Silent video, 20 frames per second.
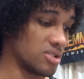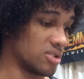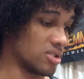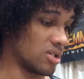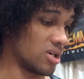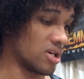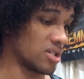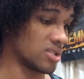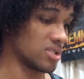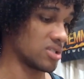
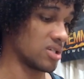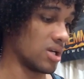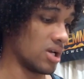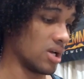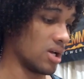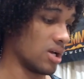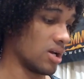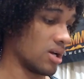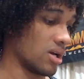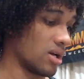Josh,
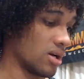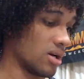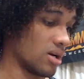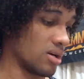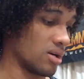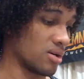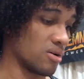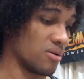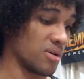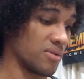
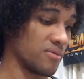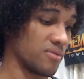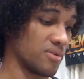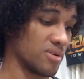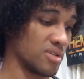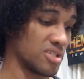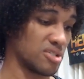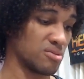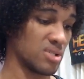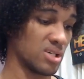going
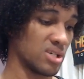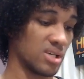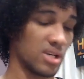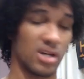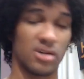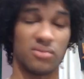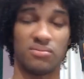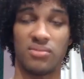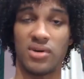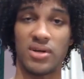for a 3
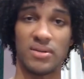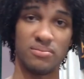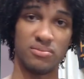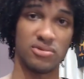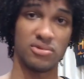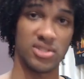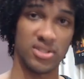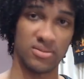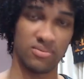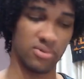count, but
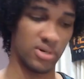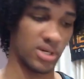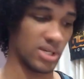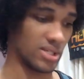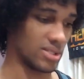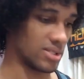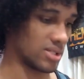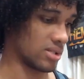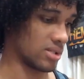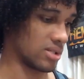Moose
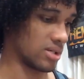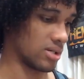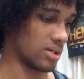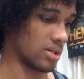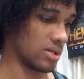breaks it.